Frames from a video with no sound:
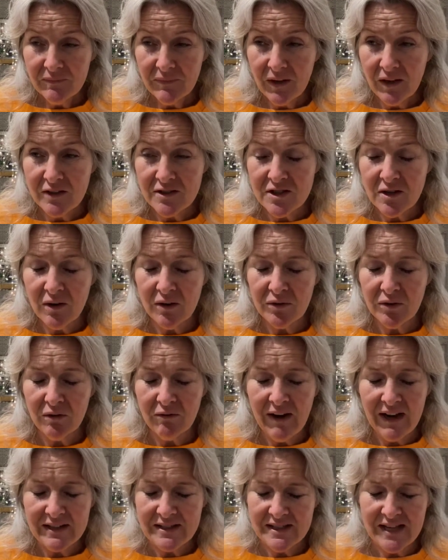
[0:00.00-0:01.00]
so I thought,
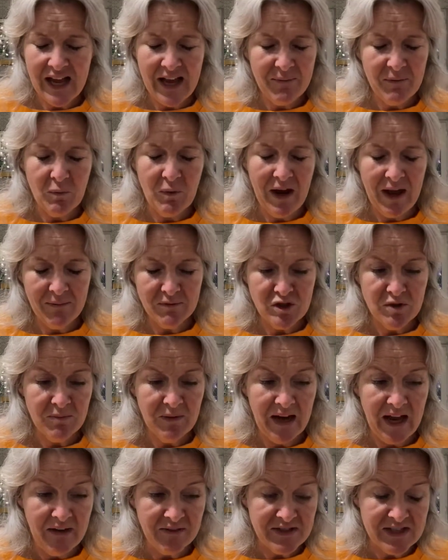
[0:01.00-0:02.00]
right, Simon, while I'm doing my
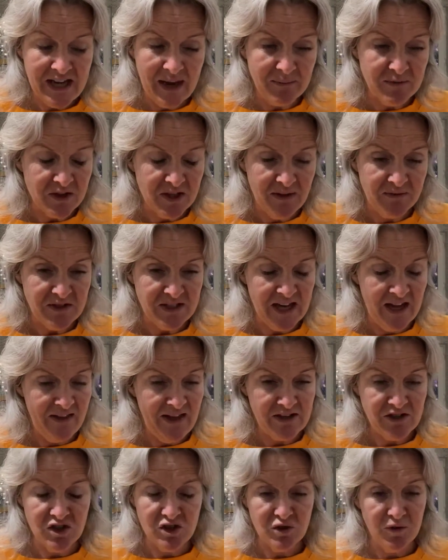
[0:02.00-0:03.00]
life, Simon's going to have to get
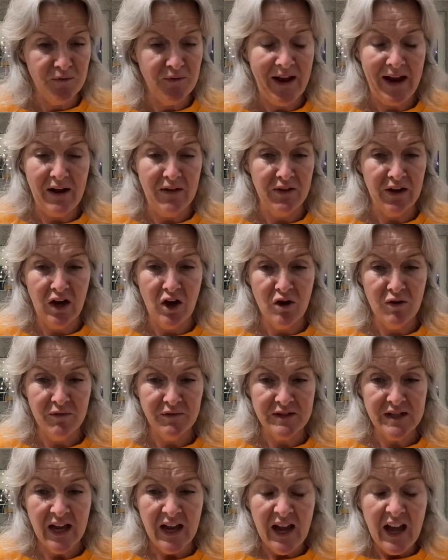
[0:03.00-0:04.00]
that stuff out of the
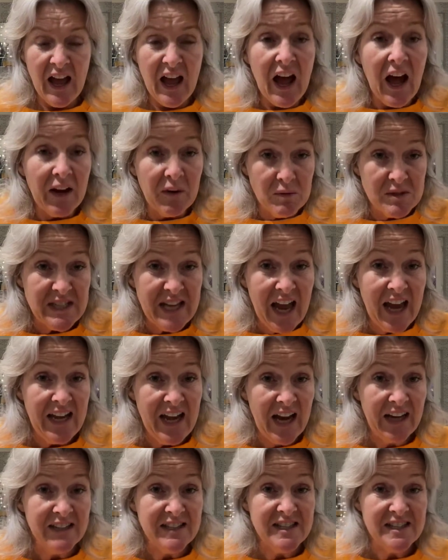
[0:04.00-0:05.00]
loft. And I was getting
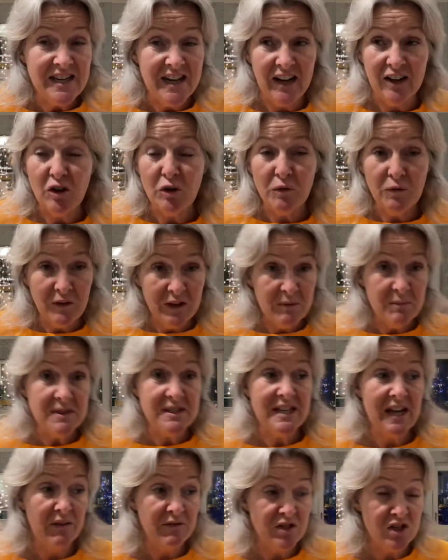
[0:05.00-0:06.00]
angsty and I could feel
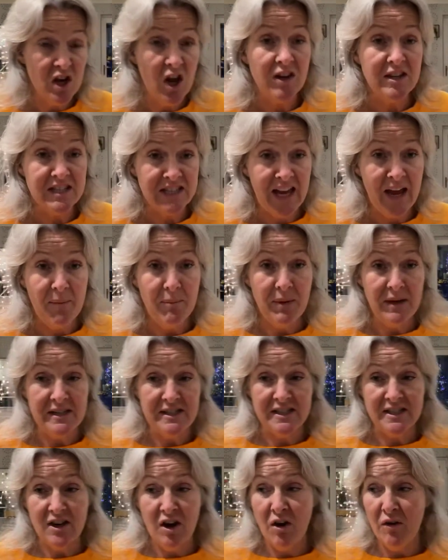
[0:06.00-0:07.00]
myself starting to get
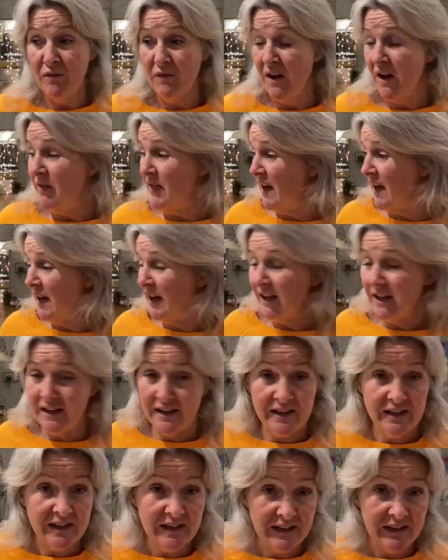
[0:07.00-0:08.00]
pissed off. And then
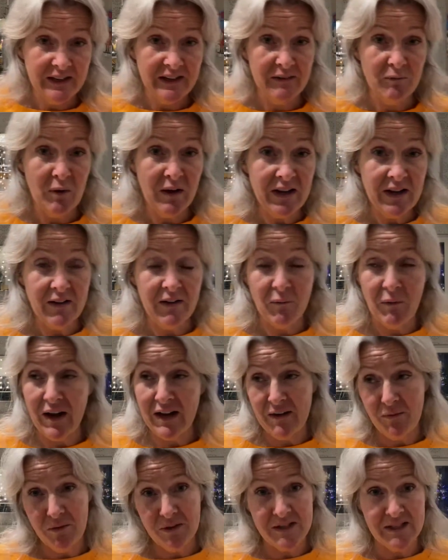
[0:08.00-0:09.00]
when
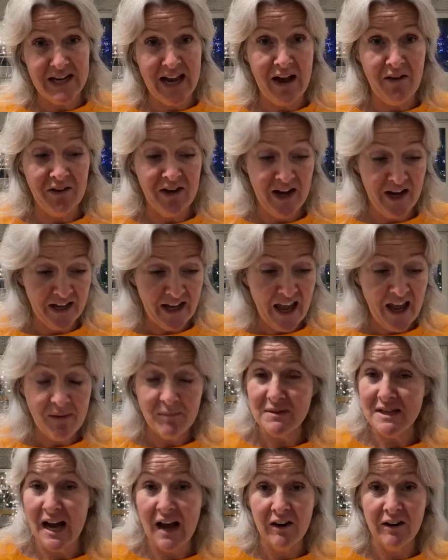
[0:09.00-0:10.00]
he was down here, I came
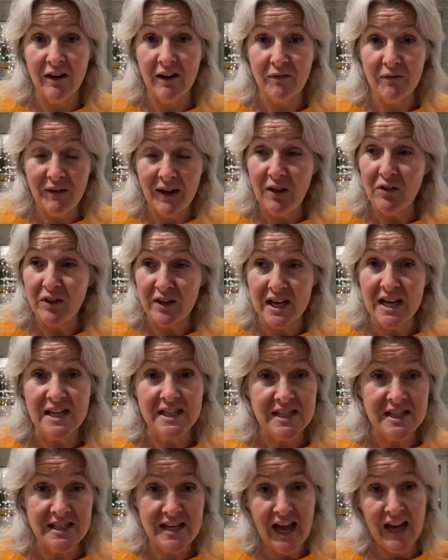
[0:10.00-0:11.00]
down and I felt the need
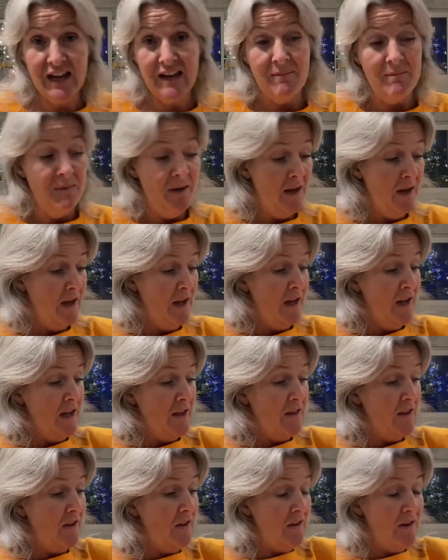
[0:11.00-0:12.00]
to tell him
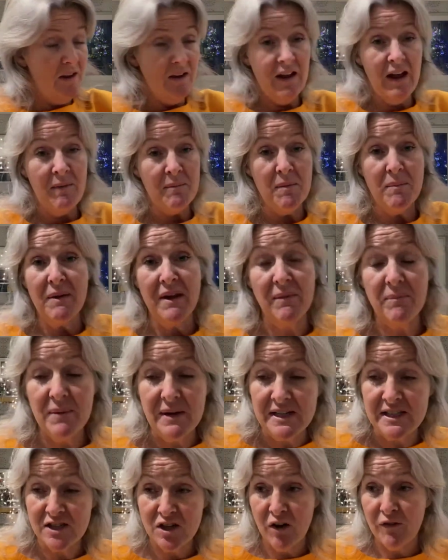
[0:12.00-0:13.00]
that I'm a bit
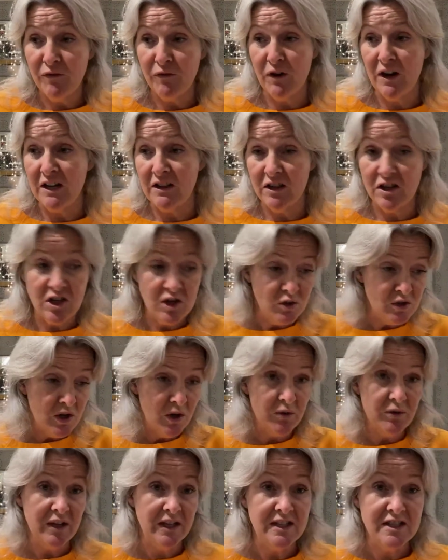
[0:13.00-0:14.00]
pissed off really, that you
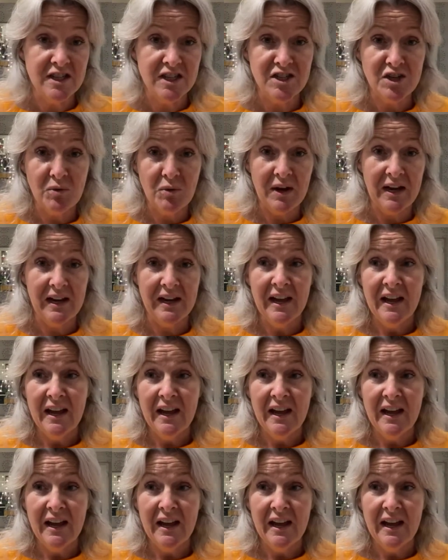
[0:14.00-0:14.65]
don't think to do it.